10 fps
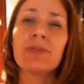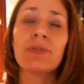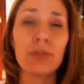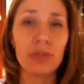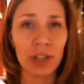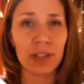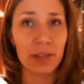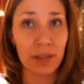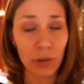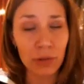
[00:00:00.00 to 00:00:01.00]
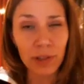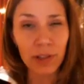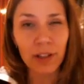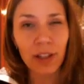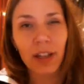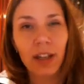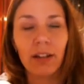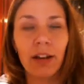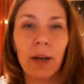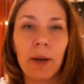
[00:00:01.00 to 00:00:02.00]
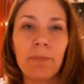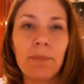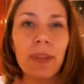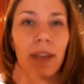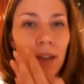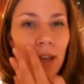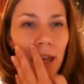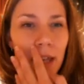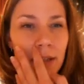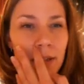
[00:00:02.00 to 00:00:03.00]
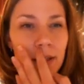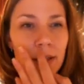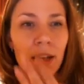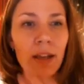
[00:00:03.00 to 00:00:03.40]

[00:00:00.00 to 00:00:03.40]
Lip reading: It's not just salt. And